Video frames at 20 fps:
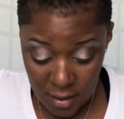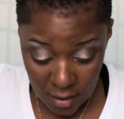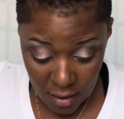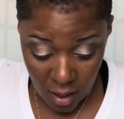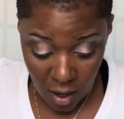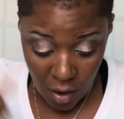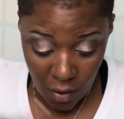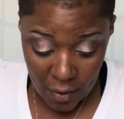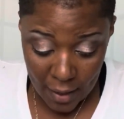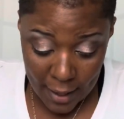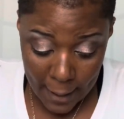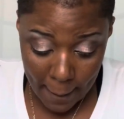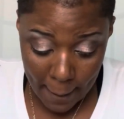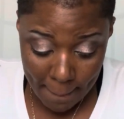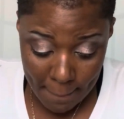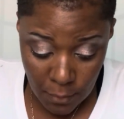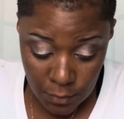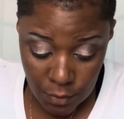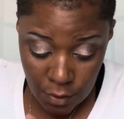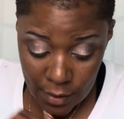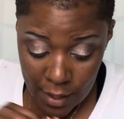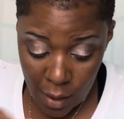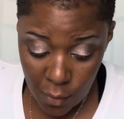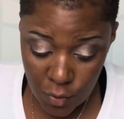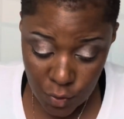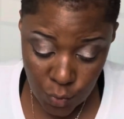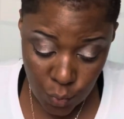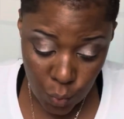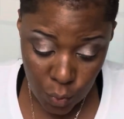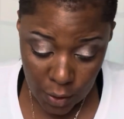Okay, so that
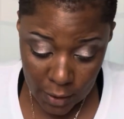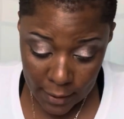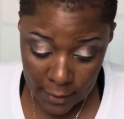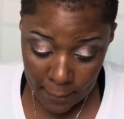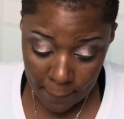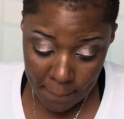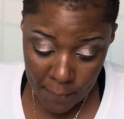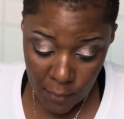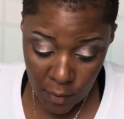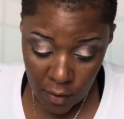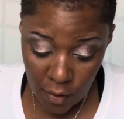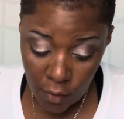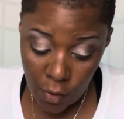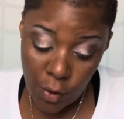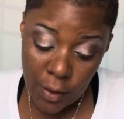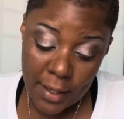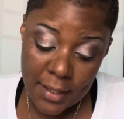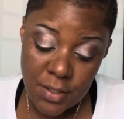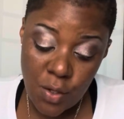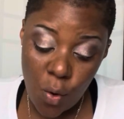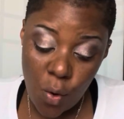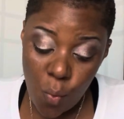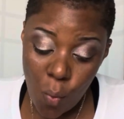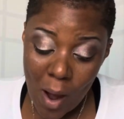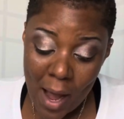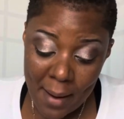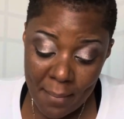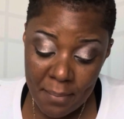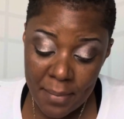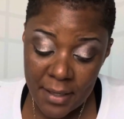was one. Oh, okay, so
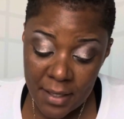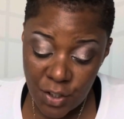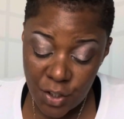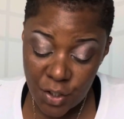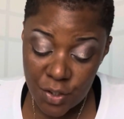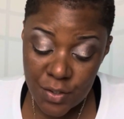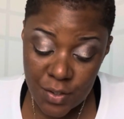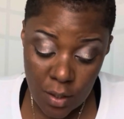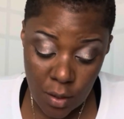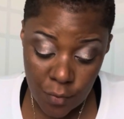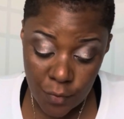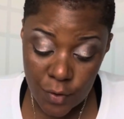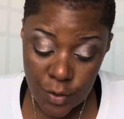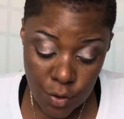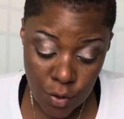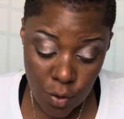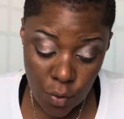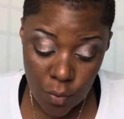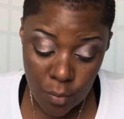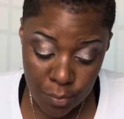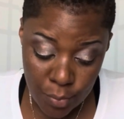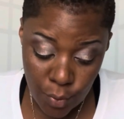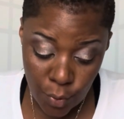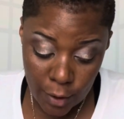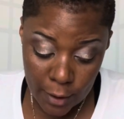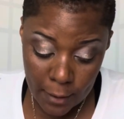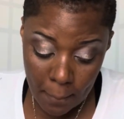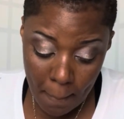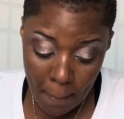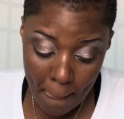why being yourself is so
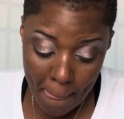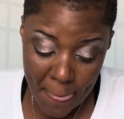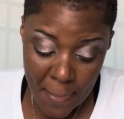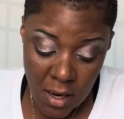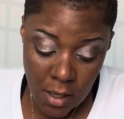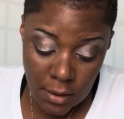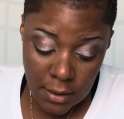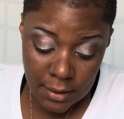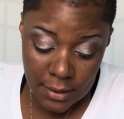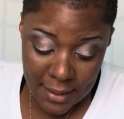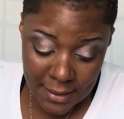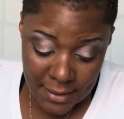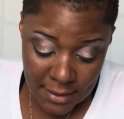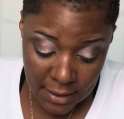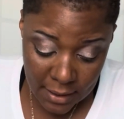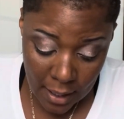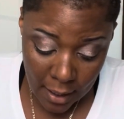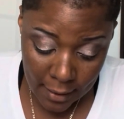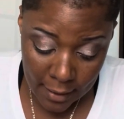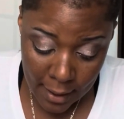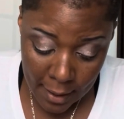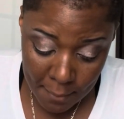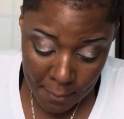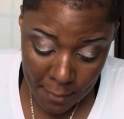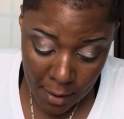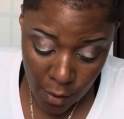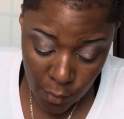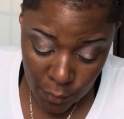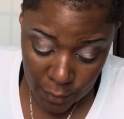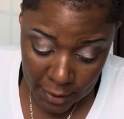important. The next thing I came
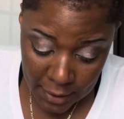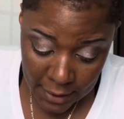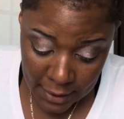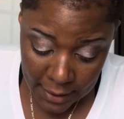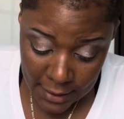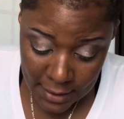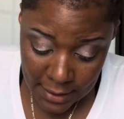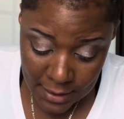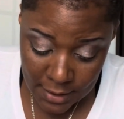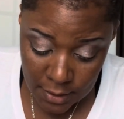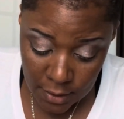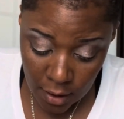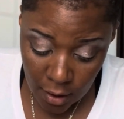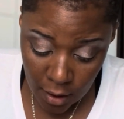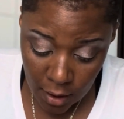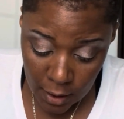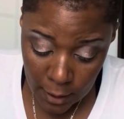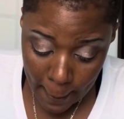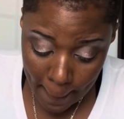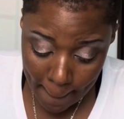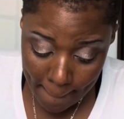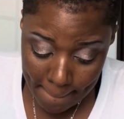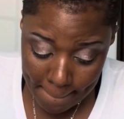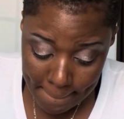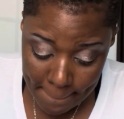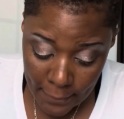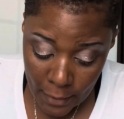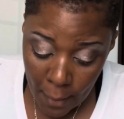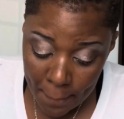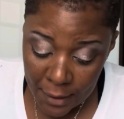out with is um,
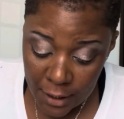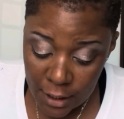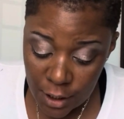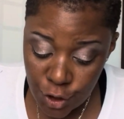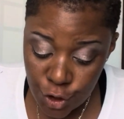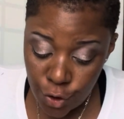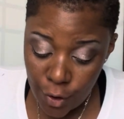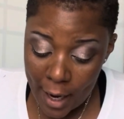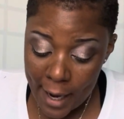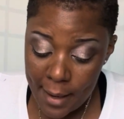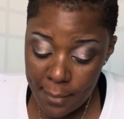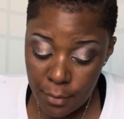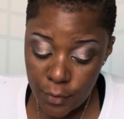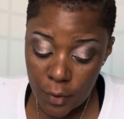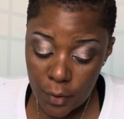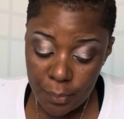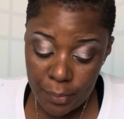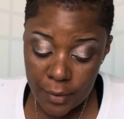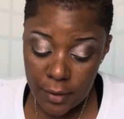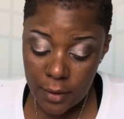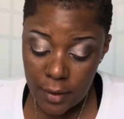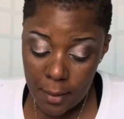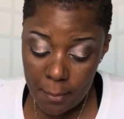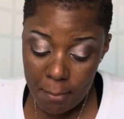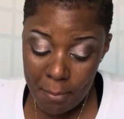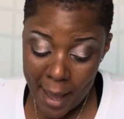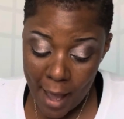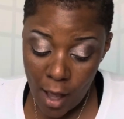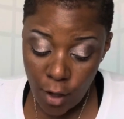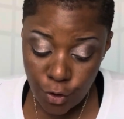because you're able to put up
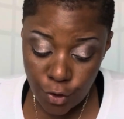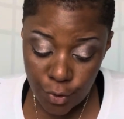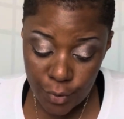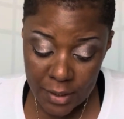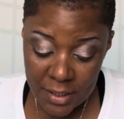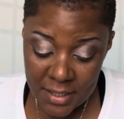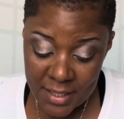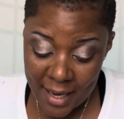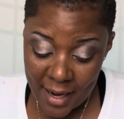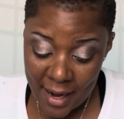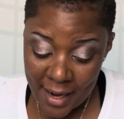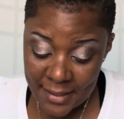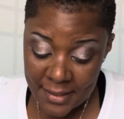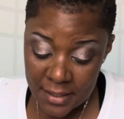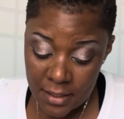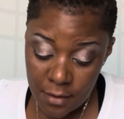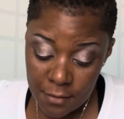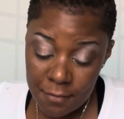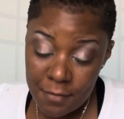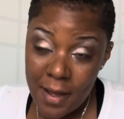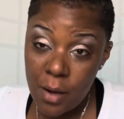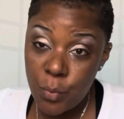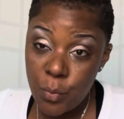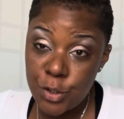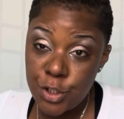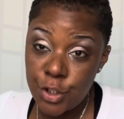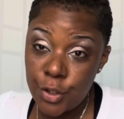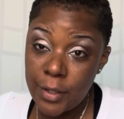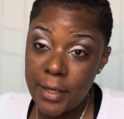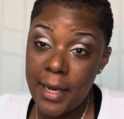boundaries that identify
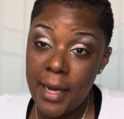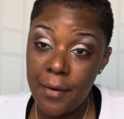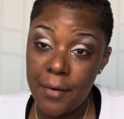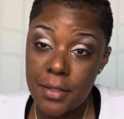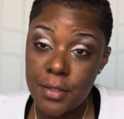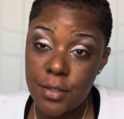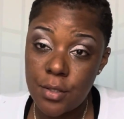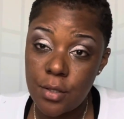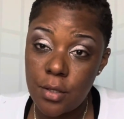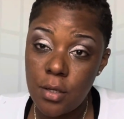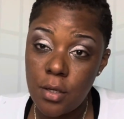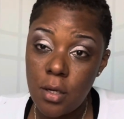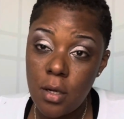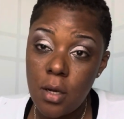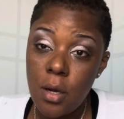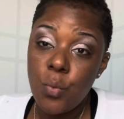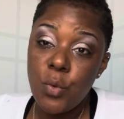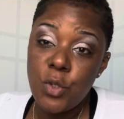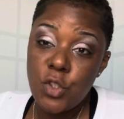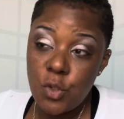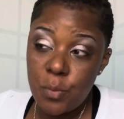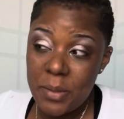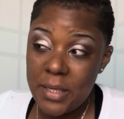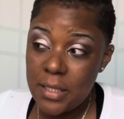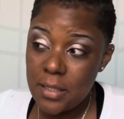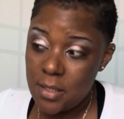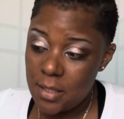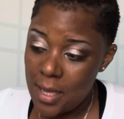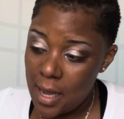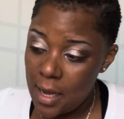with your character which
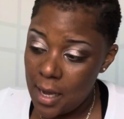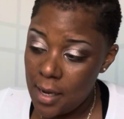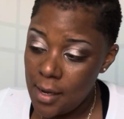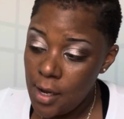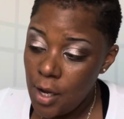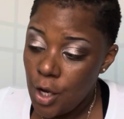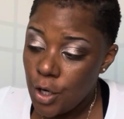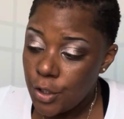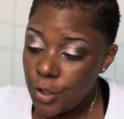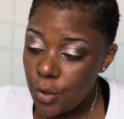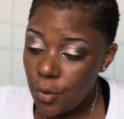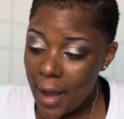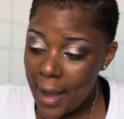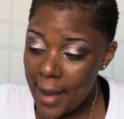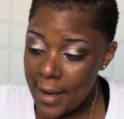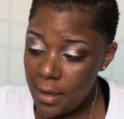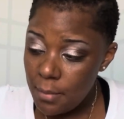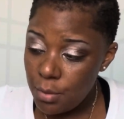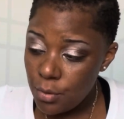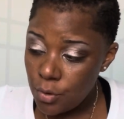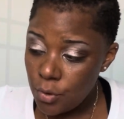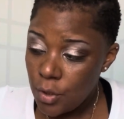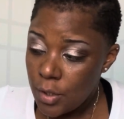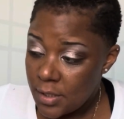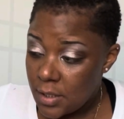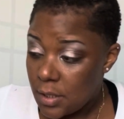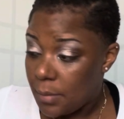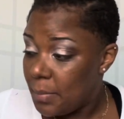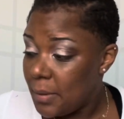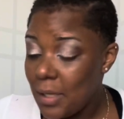means that you're able
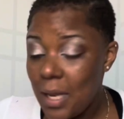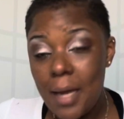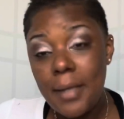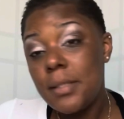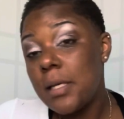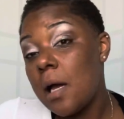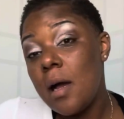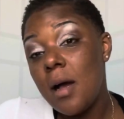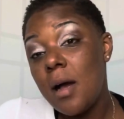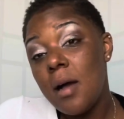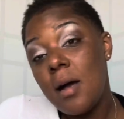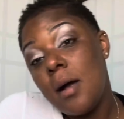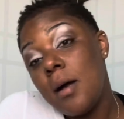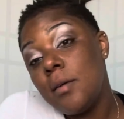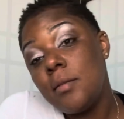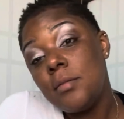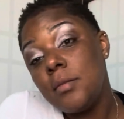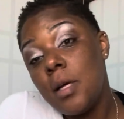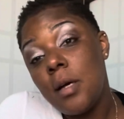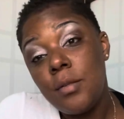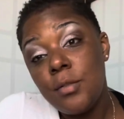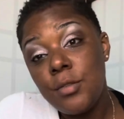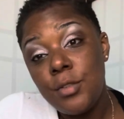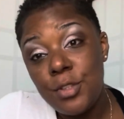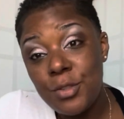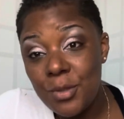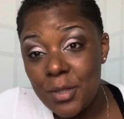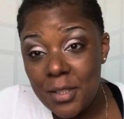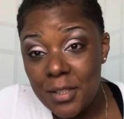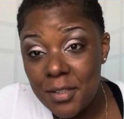to be like, nah, I don't, I don't
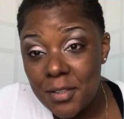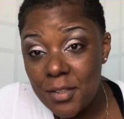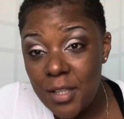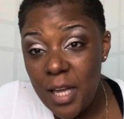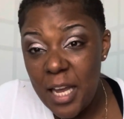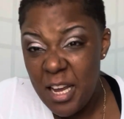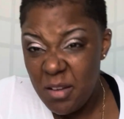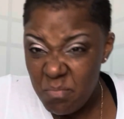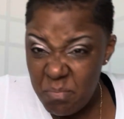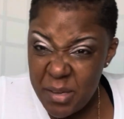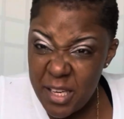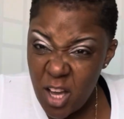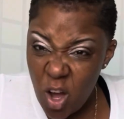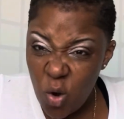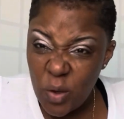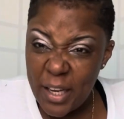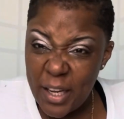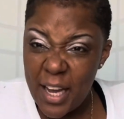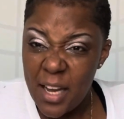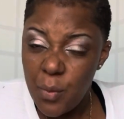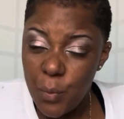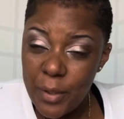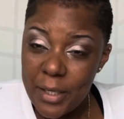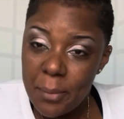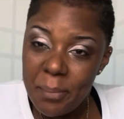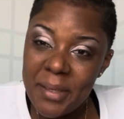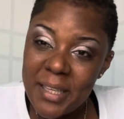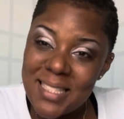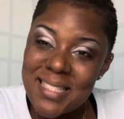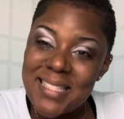do this and be okay with it
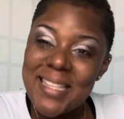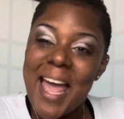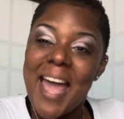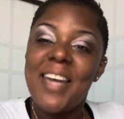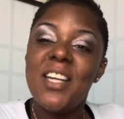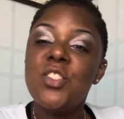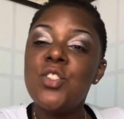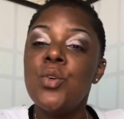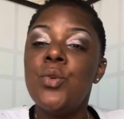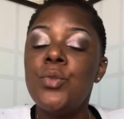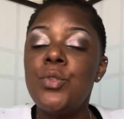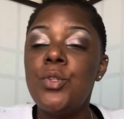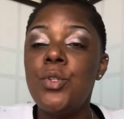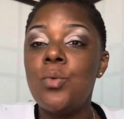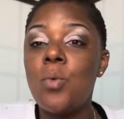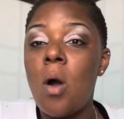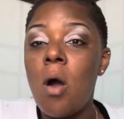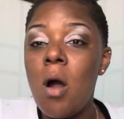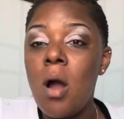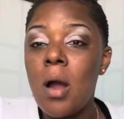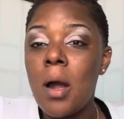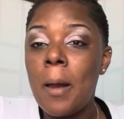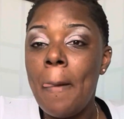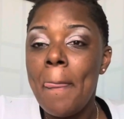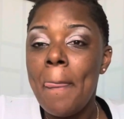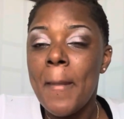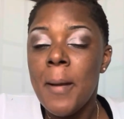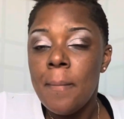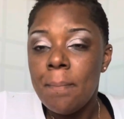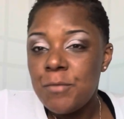because that is who you are.
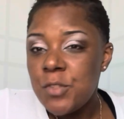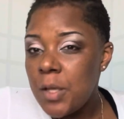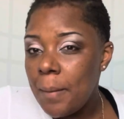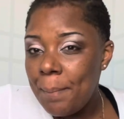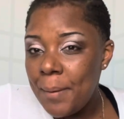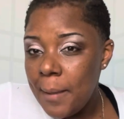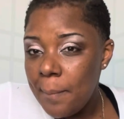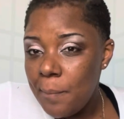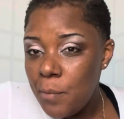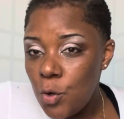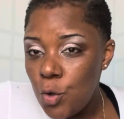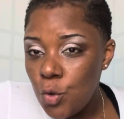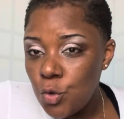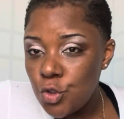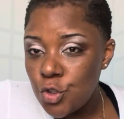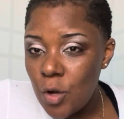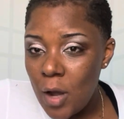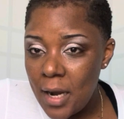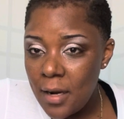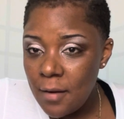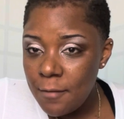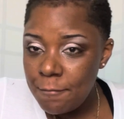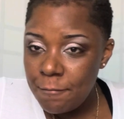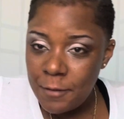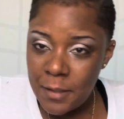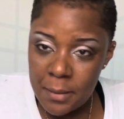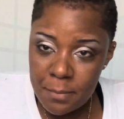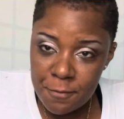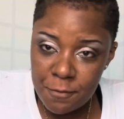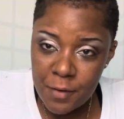See, people who try to
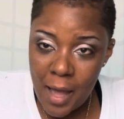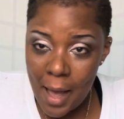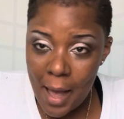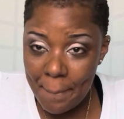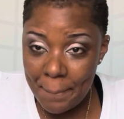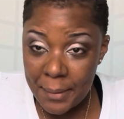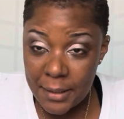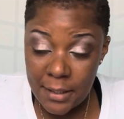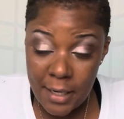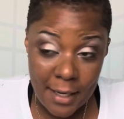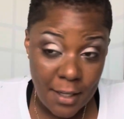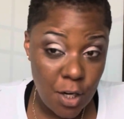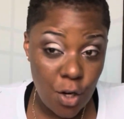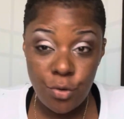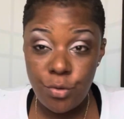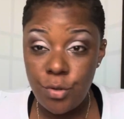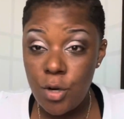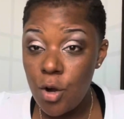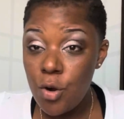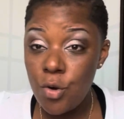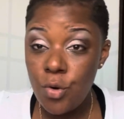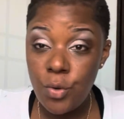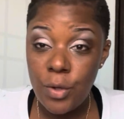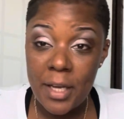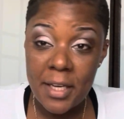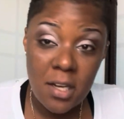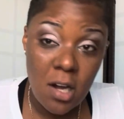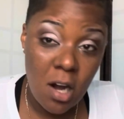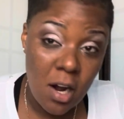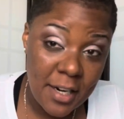flip flop and they don't know who
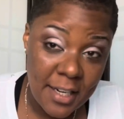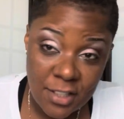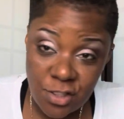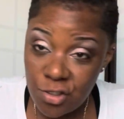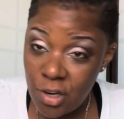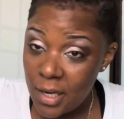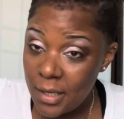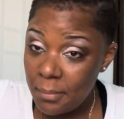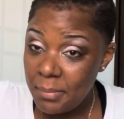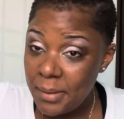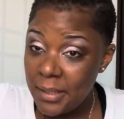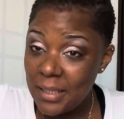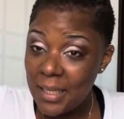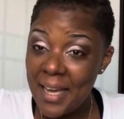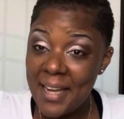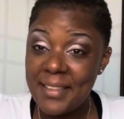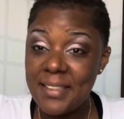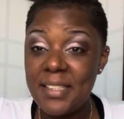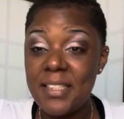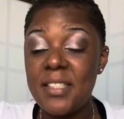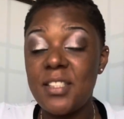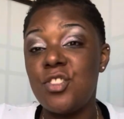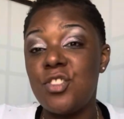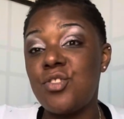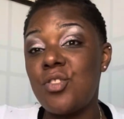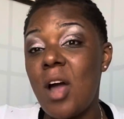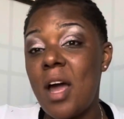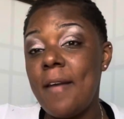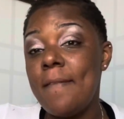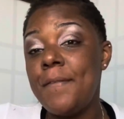they are, they trying to be like this and
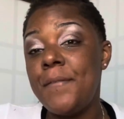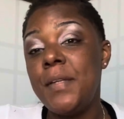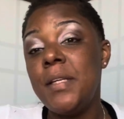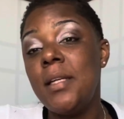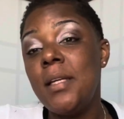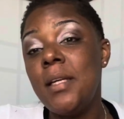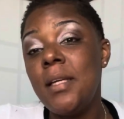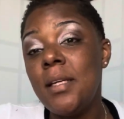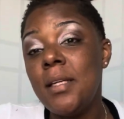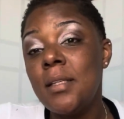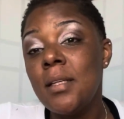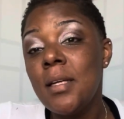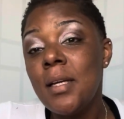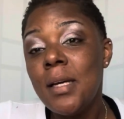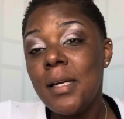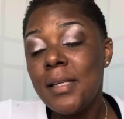trying to fit in.